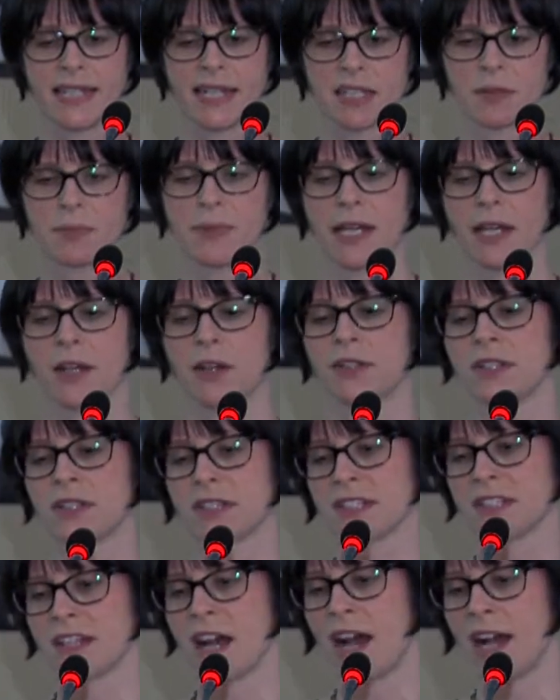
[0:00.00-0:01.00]
as being on the
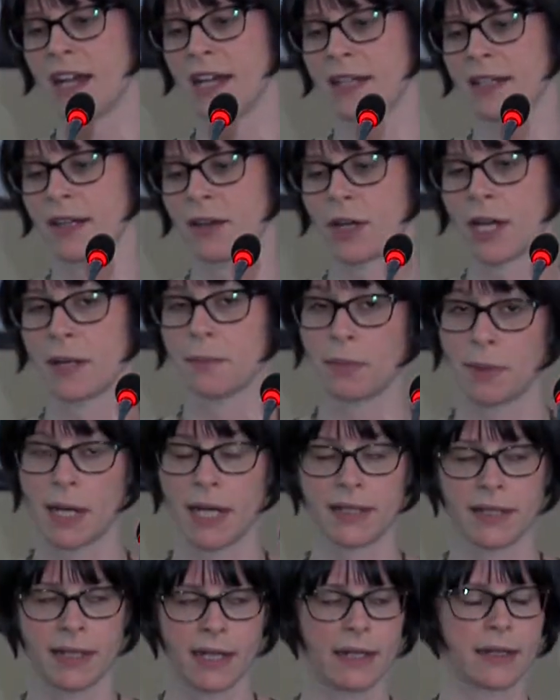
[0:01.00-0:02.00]
side or
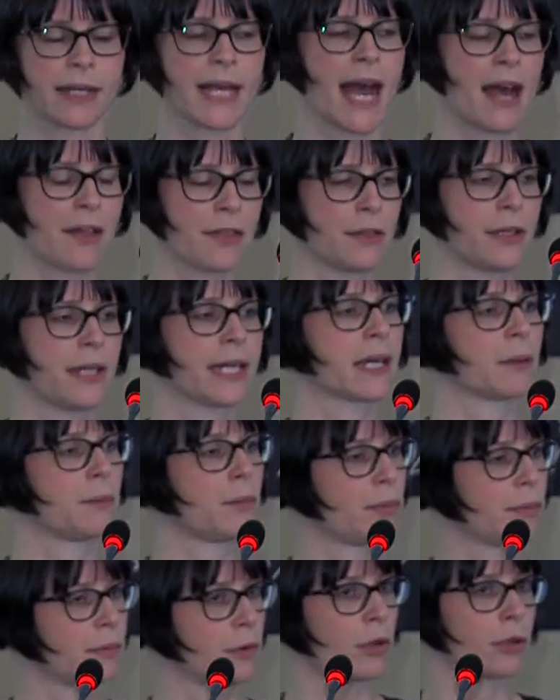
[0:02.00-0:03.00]
by the Catholic
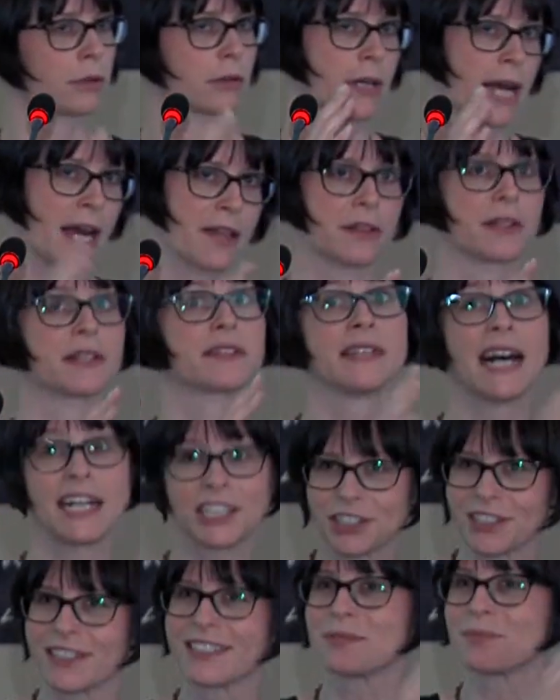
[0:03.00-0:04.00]
or Catholic
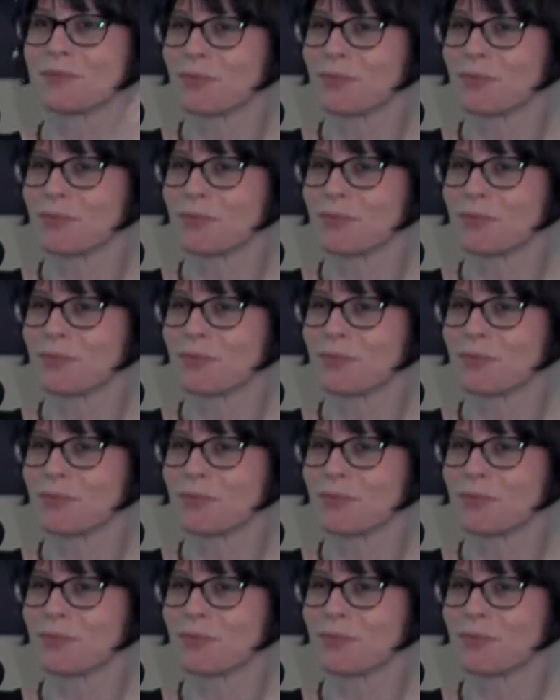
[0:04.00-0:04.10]
nationalist